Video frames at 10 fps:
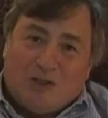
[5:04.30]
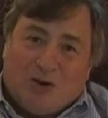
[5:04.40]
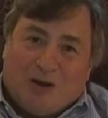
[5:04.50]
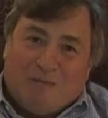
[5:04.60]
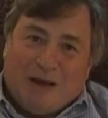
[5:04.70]
we'll
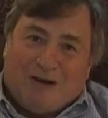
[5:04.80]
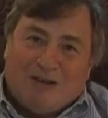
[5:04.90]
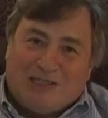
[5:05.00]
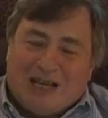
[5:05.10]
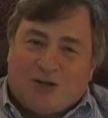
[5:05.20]
talk about
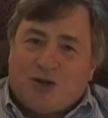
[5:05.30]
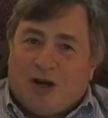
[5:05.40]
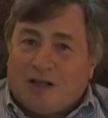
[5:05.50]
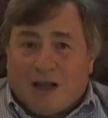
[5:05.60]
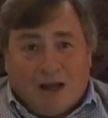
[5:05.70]
our section
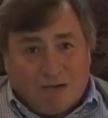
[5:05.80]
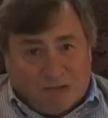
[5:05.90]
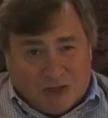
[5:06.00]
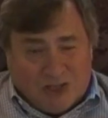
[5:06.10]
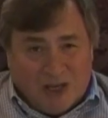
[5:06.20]
on
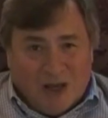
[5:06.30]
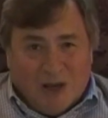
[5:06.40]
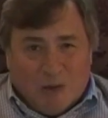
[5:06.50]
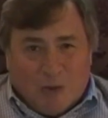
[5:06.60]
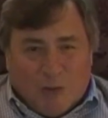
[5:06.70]
Congress,
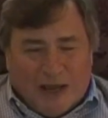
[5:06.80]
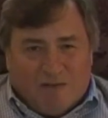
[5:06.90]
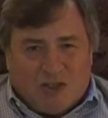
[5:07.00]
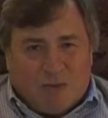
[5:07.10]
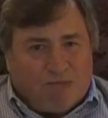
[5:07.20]
where we
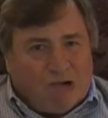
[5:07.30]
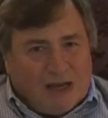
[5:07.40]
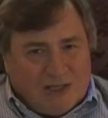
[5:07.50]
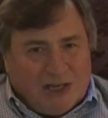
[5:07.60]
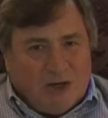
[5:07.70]
have
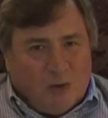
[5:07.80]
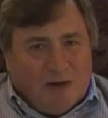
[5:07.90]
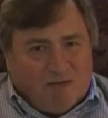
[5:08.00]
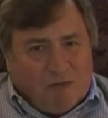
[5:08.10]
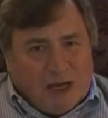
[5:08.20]
surprising new
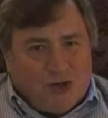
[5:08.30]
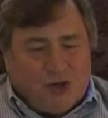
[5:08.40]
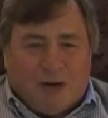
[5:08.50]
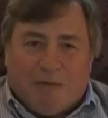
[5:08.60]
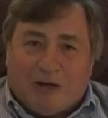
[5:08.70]

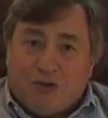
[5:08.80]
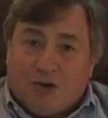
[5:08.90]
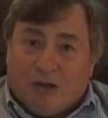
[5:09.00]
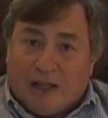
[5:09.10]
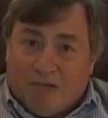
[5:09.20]
information about
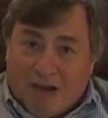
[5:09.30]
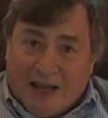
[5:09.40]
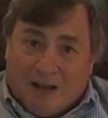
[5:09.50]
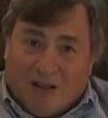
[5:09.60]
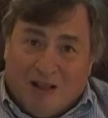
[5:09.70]
Charlie
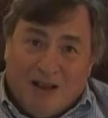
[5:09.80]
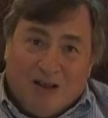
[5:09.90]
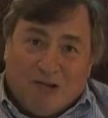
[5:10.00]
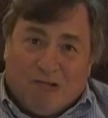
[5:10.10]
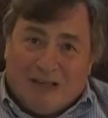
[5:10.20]
Rangel,
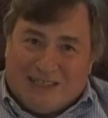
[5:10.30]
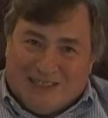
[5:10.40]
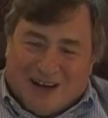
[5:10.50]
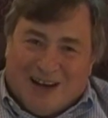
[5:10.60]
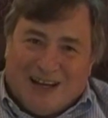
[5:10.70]
Chris
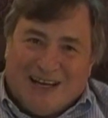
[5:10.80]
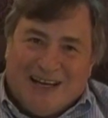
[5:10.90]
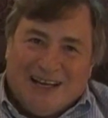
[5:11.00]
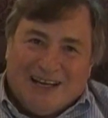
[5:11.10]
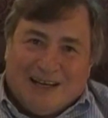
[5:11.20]

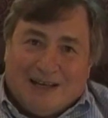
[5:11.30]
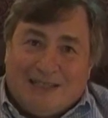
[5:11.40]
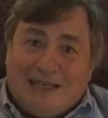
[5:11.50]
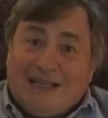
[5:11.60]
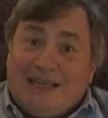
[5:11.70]
Dodd,
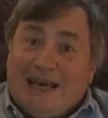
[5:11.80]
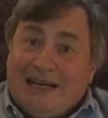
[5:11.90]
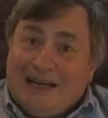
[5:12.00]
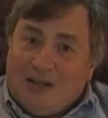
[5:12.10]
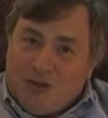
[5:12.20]
Ted
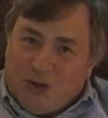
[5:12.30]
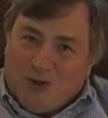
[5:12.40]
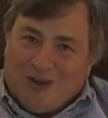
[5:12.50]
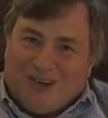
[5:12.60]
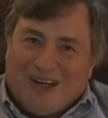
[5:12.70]
Kennedy
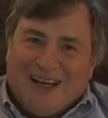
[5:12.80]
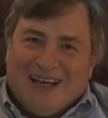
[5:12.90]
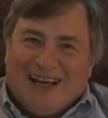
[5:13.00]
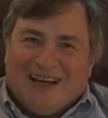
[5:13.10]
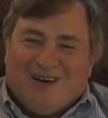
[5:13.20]
Jr.,
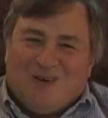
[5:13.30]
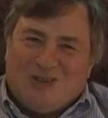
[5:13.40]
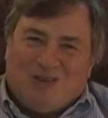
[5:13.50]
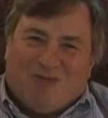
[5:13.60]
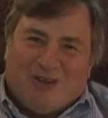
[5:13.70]
and a
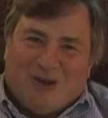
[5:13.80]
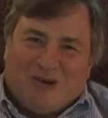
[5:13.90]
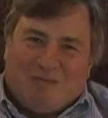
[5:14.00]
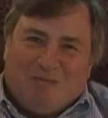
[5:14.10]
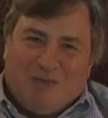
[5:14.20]
host of
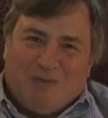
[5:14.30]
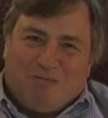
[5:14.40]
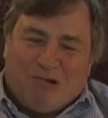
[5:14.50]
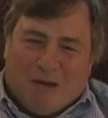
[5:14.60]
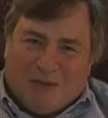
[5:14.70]
other
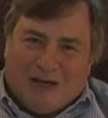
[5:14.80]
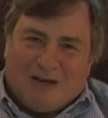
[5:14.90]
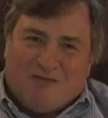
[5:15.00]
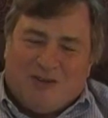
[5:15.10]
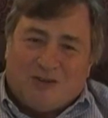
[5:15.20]

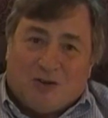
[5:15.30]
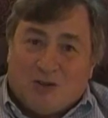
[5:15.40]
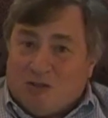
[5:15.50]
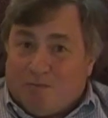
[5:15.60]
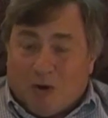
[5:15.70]
prominent
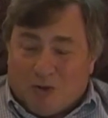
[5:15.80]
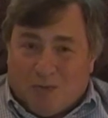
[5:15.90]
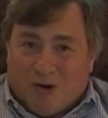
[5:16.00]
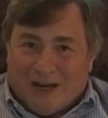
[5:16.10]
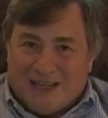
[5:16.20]
officials of both
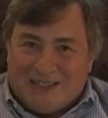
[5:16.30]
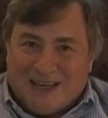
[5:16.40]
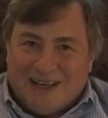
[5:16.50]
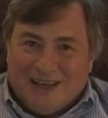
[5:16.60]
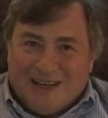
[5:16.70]
parties.
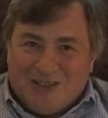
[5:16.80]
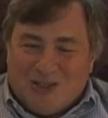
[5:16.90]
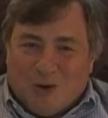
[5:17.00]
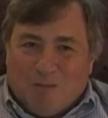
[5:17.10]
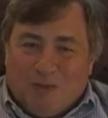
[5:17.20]

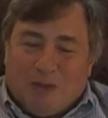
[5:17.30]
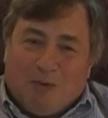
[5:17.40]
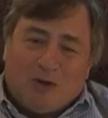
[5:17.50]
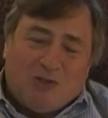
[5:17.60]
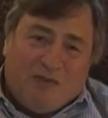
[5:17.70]
So the
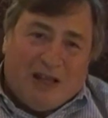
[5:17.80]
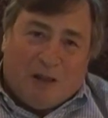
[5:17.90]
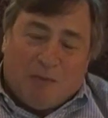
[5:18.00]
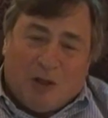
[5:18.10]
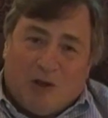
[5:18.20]
book's
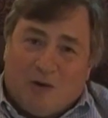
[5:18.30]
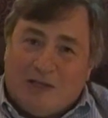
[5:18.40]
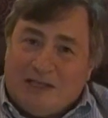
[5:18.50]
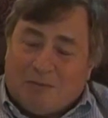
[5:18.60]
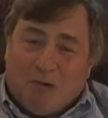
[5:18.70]
available. Go
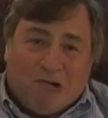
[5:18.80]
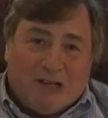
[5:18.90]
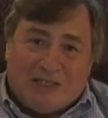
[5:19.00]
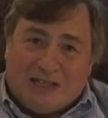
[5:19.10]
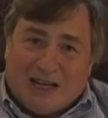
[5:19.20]
to
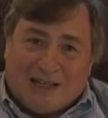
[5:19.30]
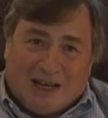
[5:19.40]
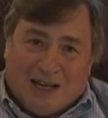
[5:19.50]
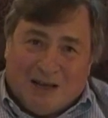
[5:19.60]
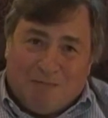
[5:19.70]

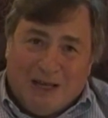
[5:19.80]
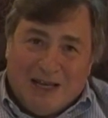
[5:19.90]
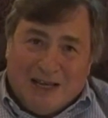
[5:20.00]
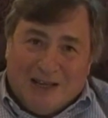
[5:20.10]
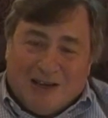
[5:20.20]
dickmorris.com.
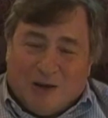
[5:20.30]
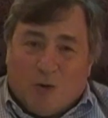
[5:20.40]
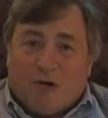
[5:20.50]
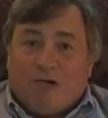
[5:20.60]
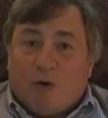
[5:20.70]
You can
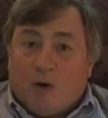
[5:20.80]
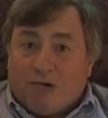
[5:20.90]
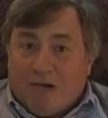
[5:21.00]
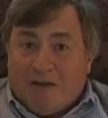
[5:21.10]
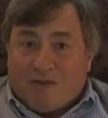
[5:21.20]
order an
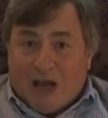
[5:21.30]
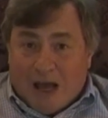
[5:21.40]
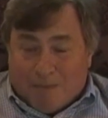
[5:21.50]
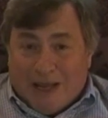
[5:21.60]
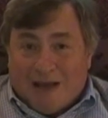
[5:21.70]
autographed
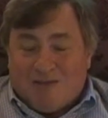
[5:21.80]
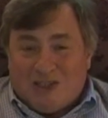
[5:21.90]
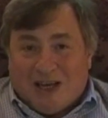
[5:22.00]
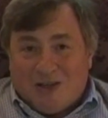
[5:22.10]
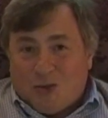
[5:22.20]
copy. I've
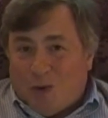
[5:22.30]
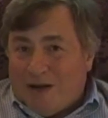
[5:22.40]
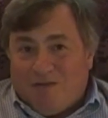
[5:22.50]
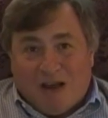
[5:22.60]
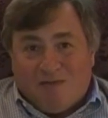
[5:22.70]
signed
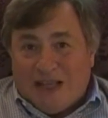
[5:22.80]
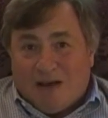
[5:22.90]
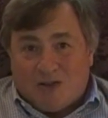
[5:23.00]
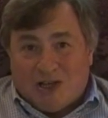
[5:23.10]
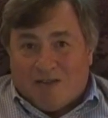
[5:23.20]

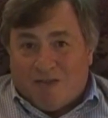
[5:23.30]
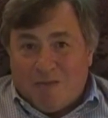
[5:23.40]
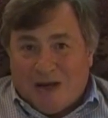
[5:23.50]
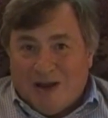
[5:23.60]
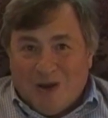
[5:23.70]
25,000 of
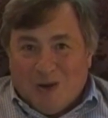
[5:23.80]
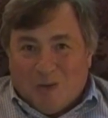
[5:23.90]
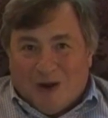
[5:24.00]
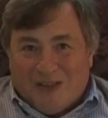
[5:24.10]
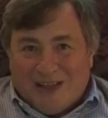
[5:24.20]
them, and
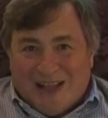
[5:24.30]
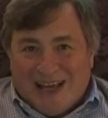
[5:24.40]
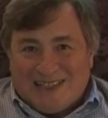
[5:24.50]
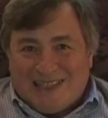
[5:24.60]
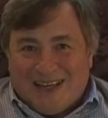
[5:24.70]
while they
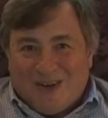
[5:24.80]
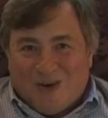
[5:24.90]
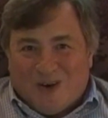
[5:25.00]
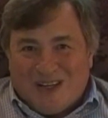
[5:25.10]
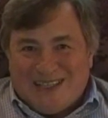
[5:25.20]
last, they're
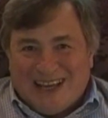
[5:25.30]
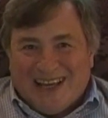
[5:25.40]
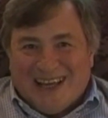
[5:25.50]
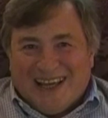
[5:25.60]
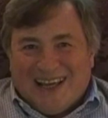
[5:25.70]
yours.
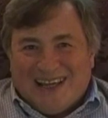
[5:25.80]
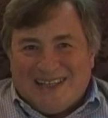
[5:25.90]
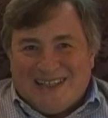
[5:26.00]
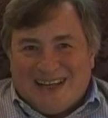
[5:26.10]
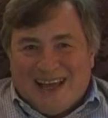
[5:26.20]

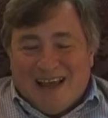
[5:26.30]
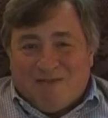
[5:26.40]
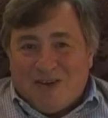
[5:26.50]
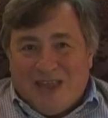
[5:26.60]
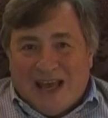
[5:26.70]
And
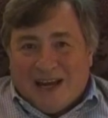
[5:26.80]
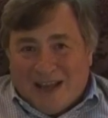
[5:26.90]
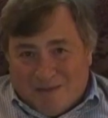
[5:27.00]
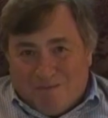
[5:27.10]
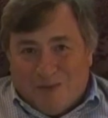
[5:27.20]
after that,
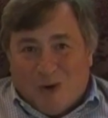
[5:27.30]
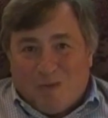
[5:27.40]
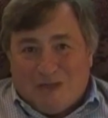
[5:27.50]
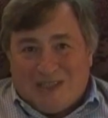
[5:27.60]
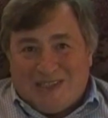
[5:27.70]
I
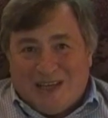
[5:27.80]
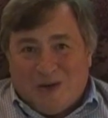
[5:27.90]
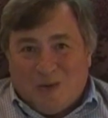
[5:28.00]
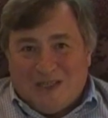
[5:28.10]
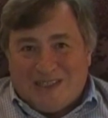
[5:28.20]
hope to see
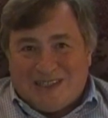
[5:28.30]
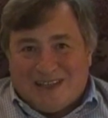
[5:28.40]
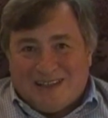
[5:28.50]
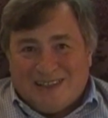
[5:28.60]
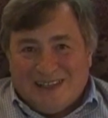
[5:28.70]
you
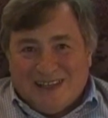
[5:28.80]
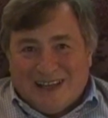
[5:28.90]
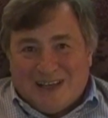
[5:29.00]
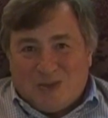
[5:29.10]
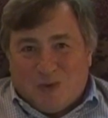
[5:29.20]

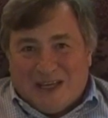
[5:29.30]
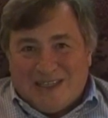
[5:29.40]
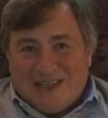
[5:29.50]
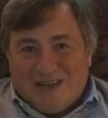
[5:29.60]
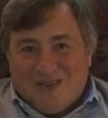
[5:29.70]
as we
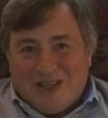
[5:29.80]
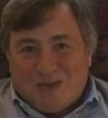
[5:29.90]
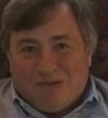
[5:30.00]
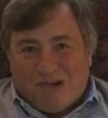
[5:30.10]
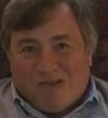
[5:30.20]
continue
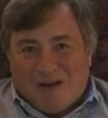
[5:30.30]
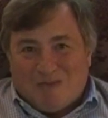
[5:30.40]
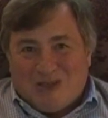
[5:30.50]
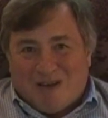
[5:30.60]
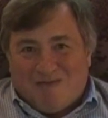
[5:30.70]
these
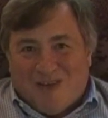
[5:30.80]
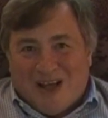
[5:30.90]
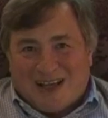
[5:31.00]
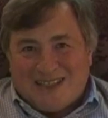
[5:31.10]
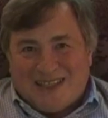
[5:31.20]
programs on
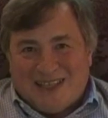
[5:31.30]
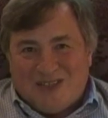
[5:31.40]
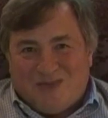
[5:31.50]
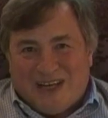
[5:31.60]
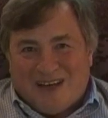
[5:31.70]
Fox and
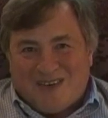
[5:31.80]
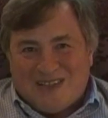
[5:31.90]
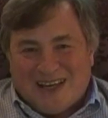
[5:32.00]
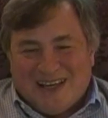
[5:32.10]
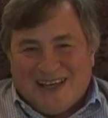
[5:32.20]
these
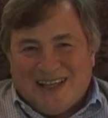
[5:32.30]
videos.